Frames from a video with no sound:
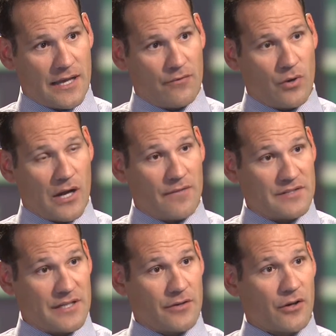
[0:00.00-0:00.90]
I have one
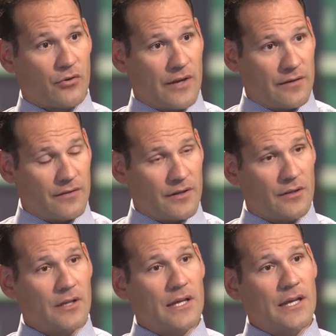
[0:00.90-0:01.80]
office here in
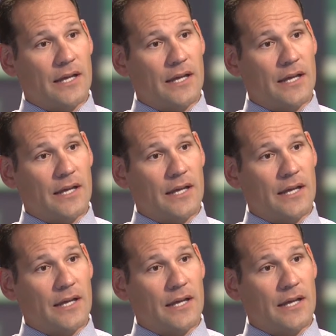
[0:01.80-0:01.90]
Greenville